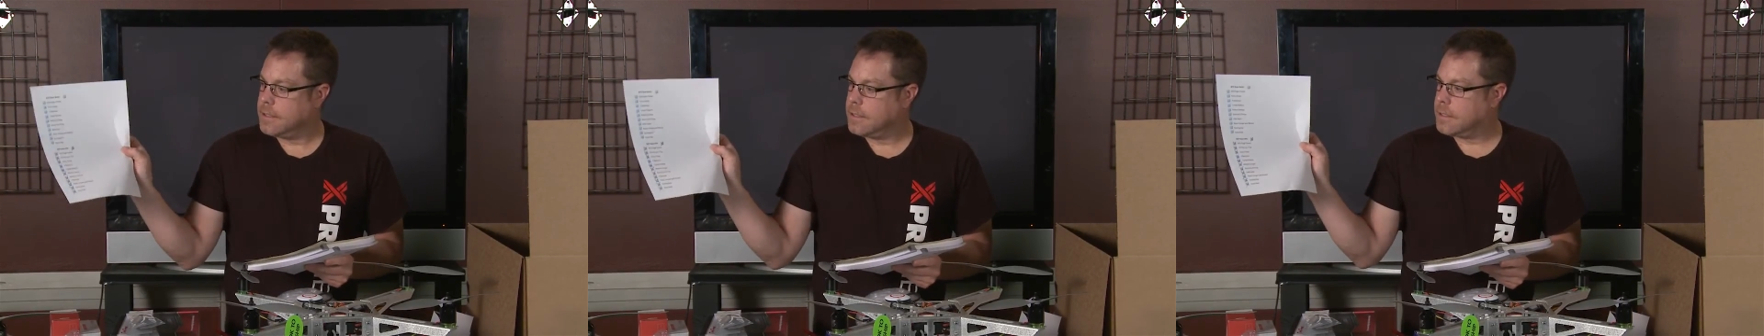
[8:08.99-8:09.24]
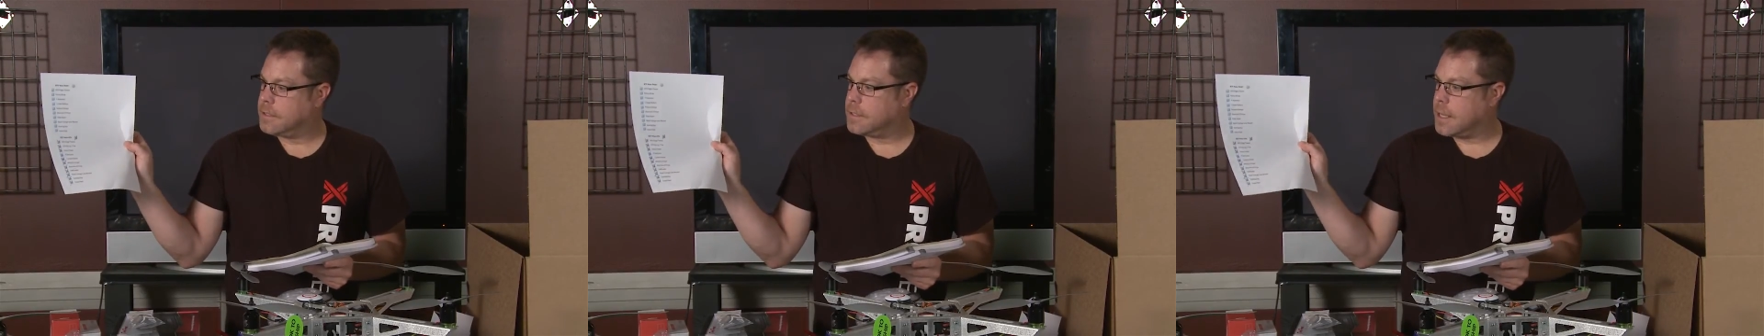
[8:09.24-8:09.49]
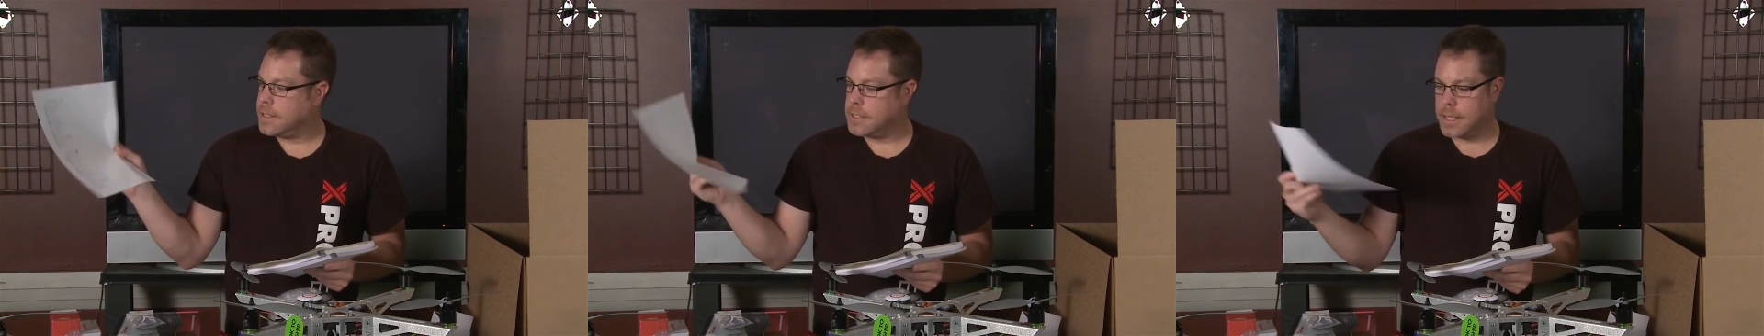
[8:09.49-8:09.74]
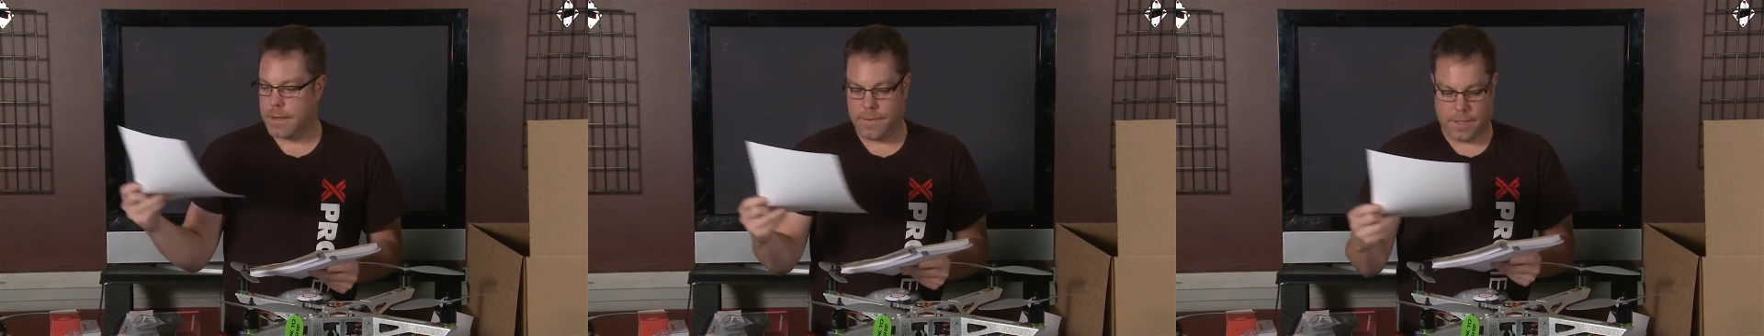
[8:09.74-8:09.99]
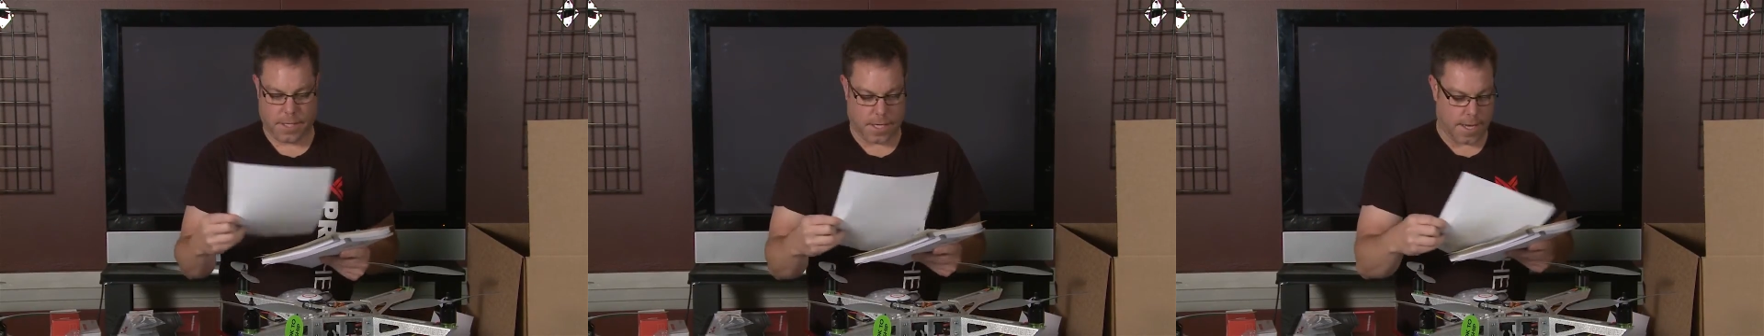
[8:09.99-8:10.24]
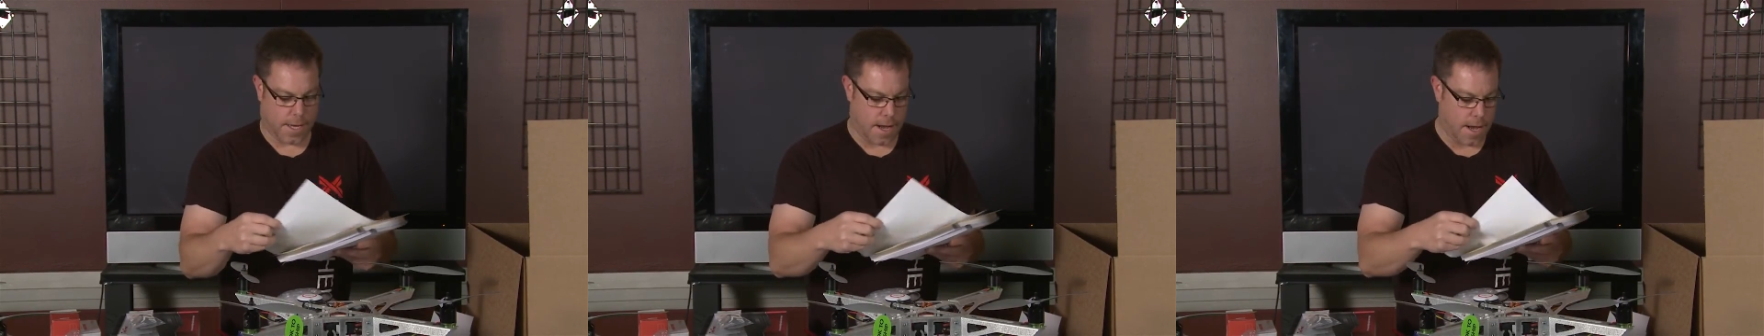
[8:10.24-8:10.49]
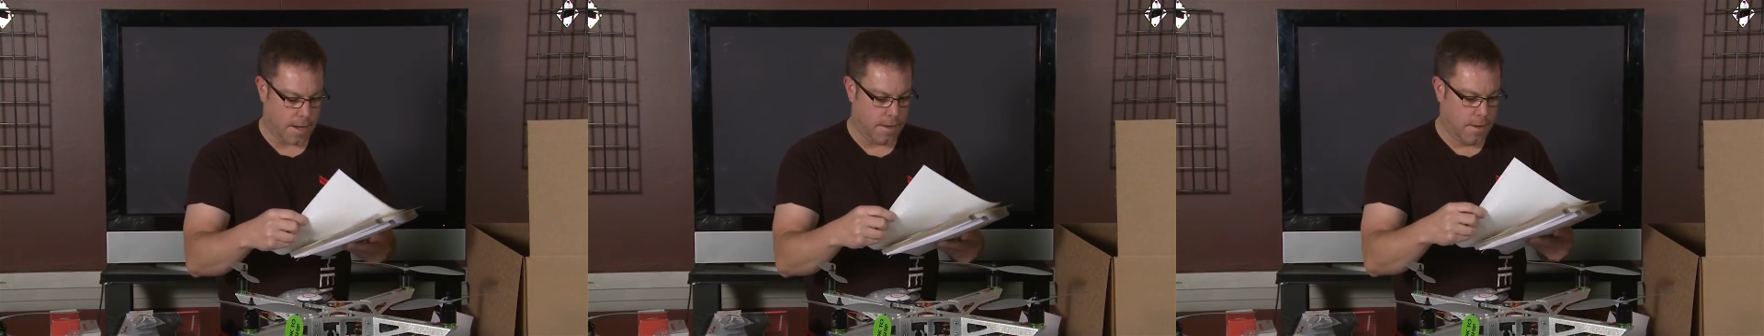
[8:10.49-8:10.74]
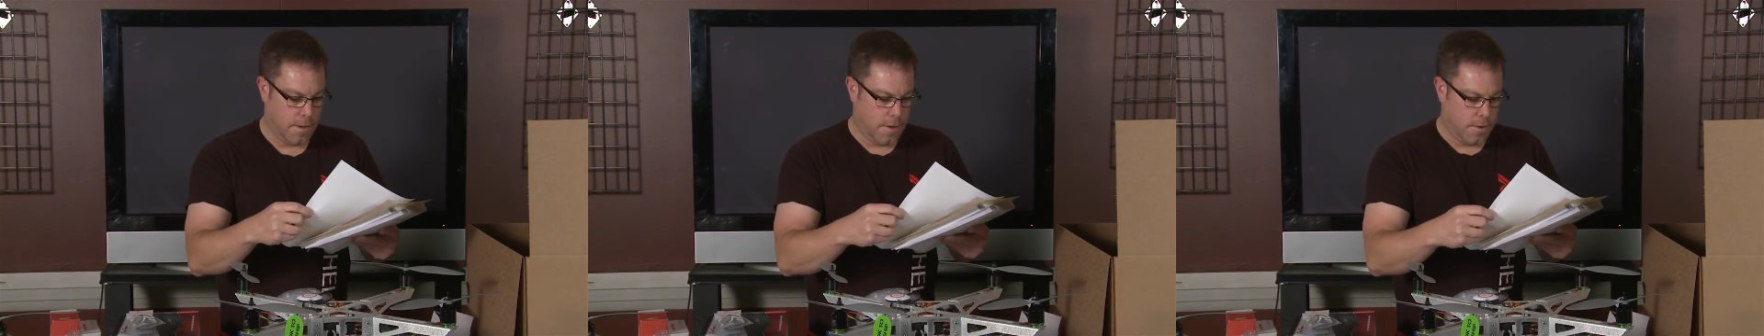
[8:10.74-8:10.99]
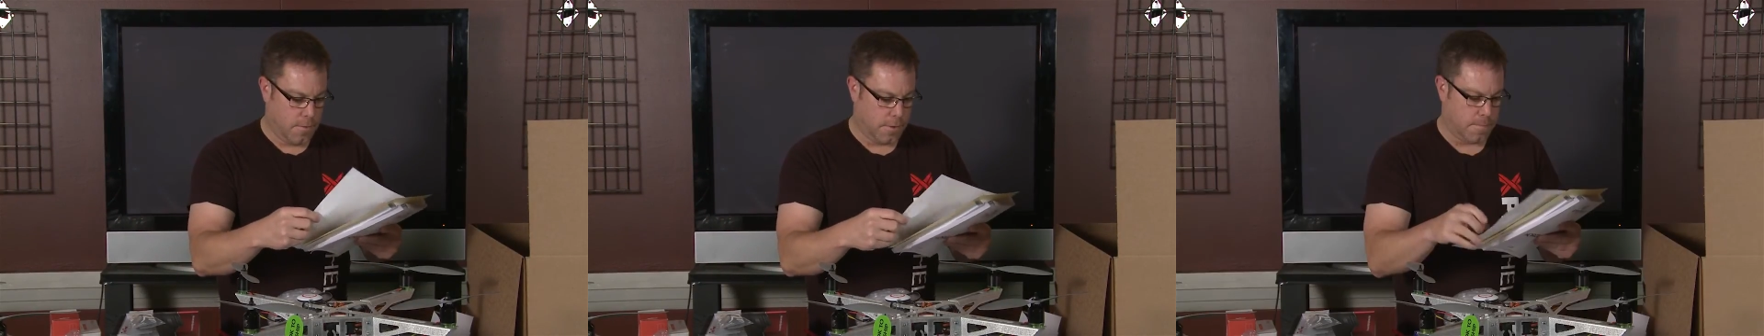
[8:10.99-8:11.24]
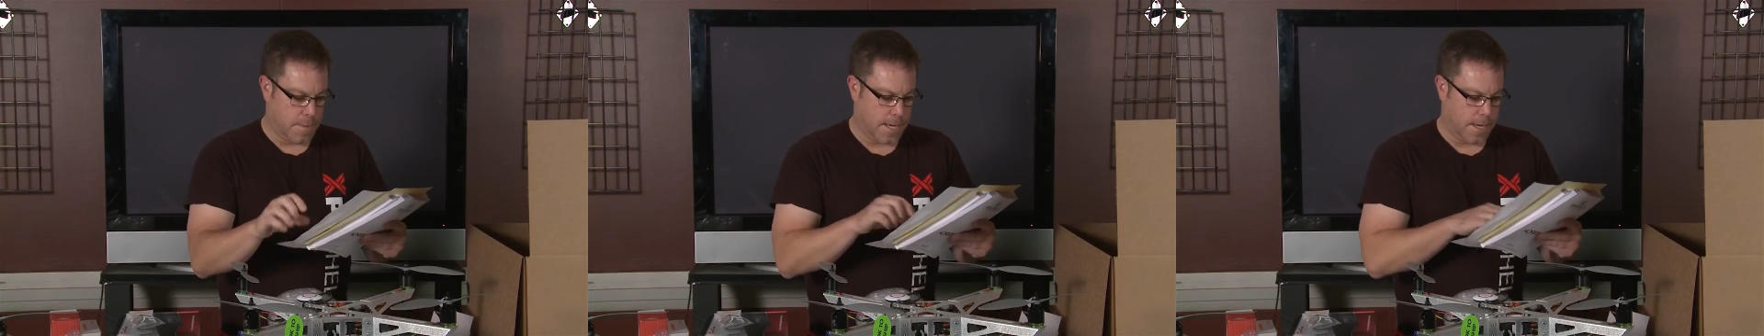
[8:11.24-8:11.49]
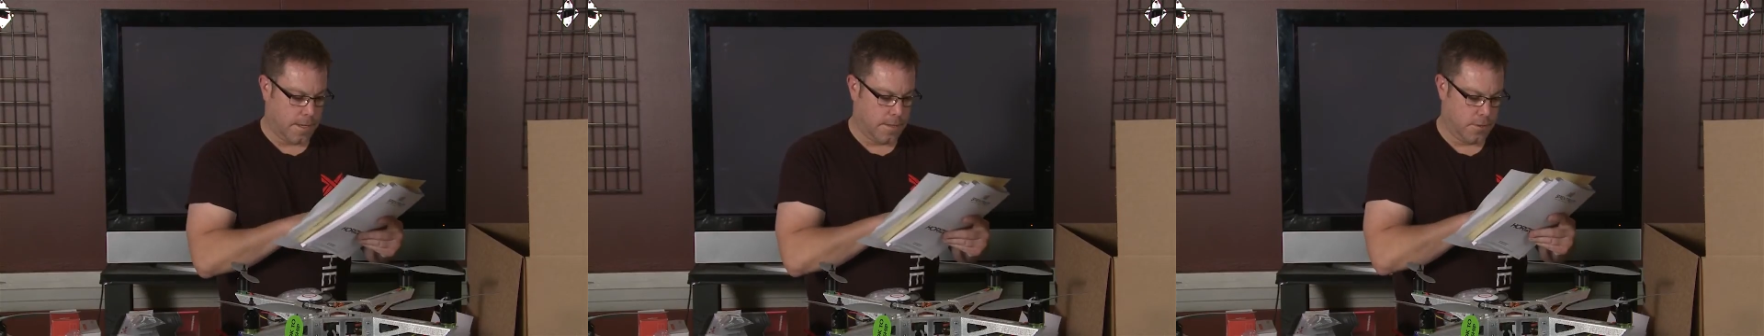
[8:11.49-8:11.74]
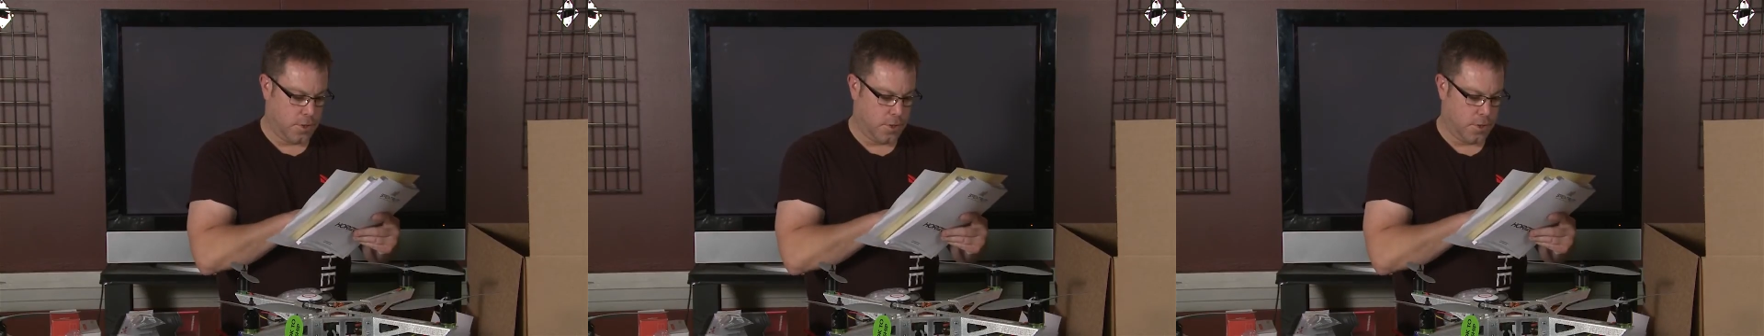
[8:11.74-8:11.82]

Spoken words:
This says everything I got with my